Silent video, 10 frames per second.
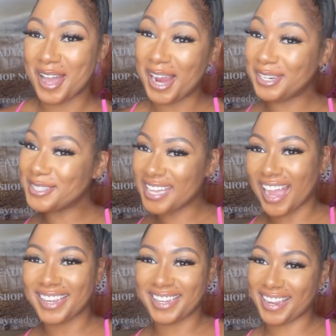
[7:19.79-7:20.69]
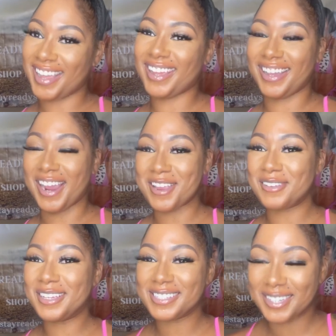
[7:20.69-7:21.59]
Are you tired yet? Are
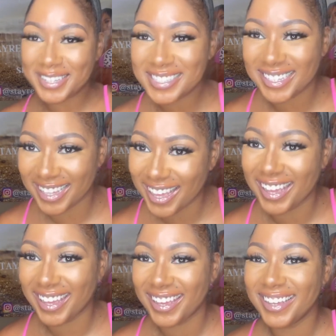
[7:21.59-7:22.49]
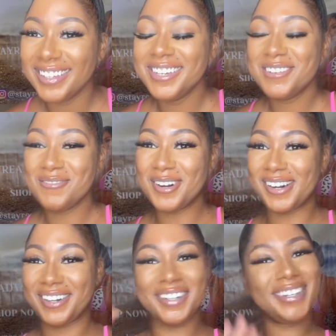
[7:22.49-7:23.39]
you exhausted yet?
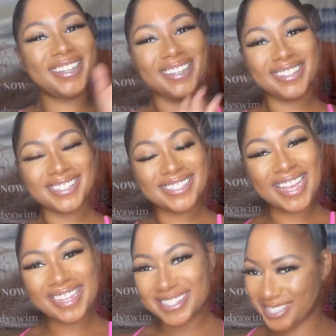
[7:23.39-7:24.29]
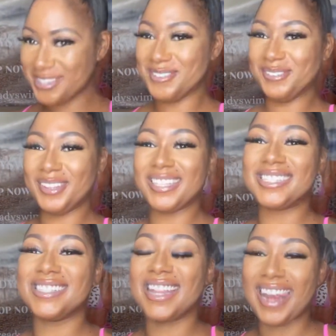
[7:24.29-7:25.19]
Well, stay tuned. This
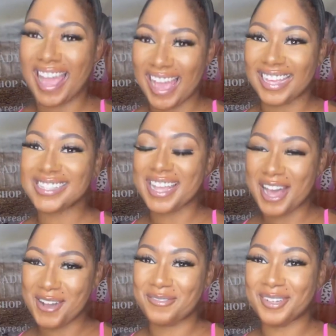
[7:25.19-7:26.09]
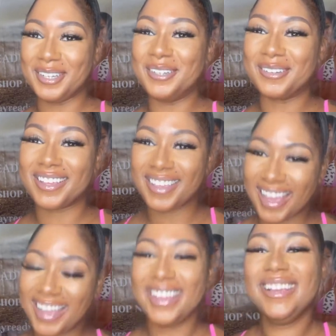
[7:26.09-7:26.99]
is the last outfit,
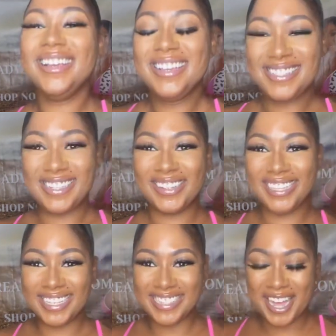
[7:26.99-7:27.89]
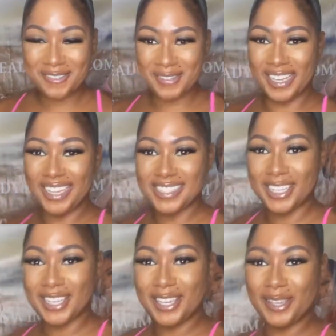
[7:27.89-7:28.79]
okay? So this outfit is
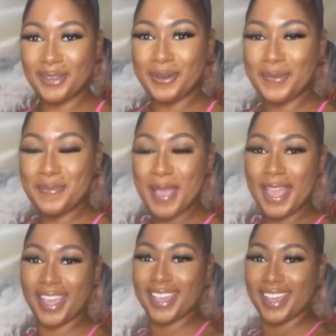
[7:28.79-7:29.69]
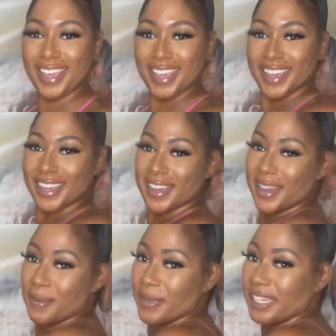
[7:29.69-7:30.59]
a cute pink
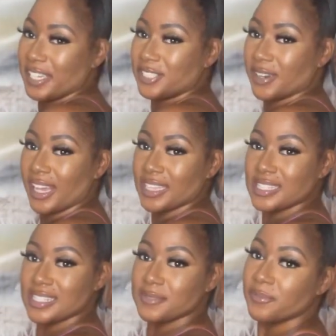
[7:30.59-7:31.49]
mini dress.